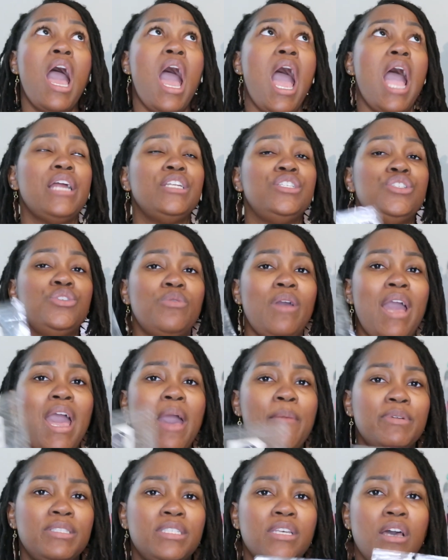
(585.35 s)
I do
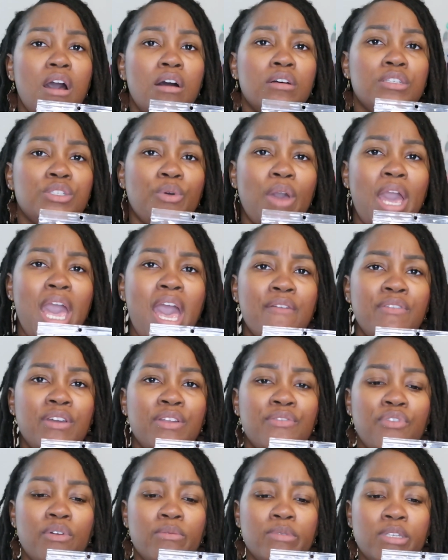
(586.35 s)
happen to also have
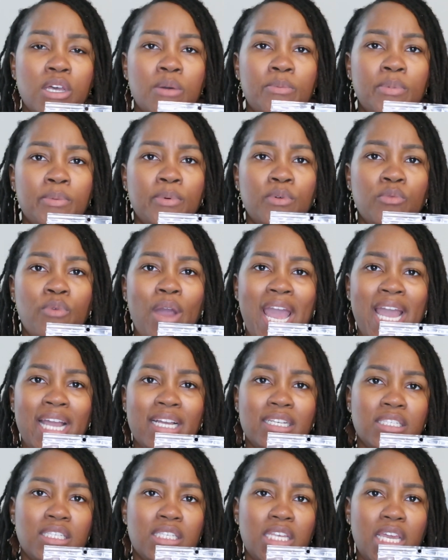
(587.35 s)
it from Scoopable
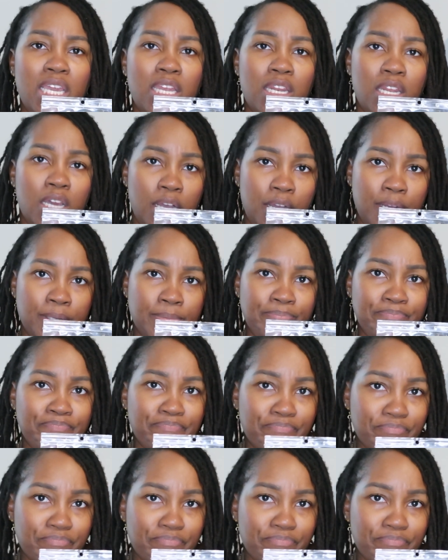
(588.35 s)
Wax in a